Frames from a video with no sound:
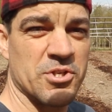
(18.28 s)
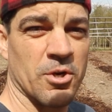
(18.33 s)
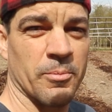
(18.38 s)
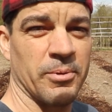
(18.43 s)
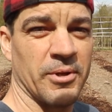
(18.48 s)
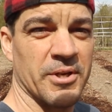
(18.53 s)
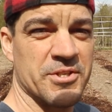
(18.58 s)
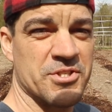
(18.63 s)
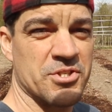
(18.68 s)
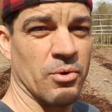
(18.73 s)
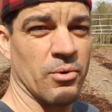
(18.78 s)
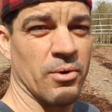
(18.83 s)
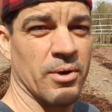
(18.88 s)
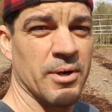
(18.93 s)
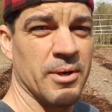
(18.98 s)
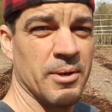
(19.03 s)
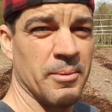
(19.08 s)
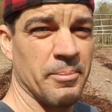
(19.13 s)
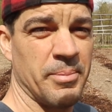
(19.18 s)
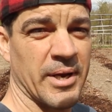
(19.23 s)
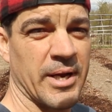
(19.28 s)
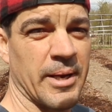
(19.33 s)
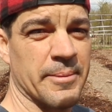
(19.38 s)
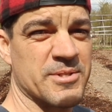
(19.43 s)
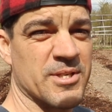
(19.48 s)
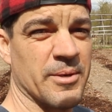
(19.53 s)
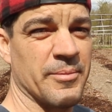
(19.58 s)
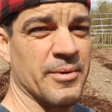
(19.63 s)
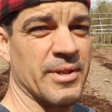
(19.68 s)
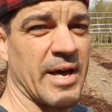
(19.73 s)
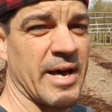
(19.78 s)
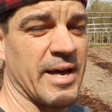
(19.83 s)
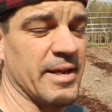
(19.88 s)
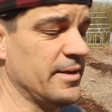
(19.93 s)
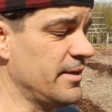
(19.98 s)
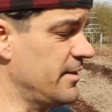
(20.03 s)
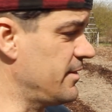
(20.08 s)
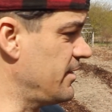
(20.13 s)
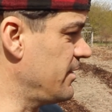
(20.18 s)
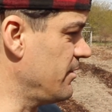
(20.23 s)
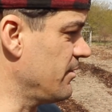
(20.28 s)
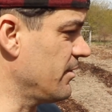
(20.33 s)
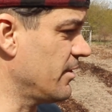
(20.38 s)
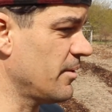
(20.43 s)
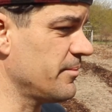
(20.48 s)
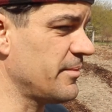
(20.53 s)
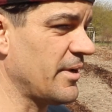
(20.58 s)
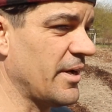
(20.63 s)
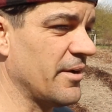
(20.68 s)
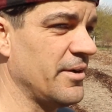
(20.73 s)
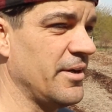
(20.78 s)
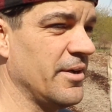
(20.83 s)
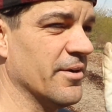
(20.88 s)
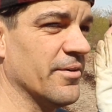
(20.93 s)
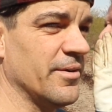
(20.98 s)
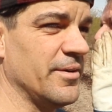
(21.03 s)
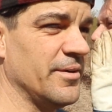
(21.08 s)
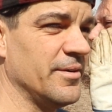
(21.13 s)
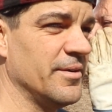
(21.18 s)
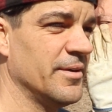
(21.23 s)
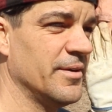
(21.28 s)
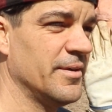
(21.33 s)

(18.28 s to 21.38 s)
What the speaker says: surplus store and pick up some of that, and then you can come down here and...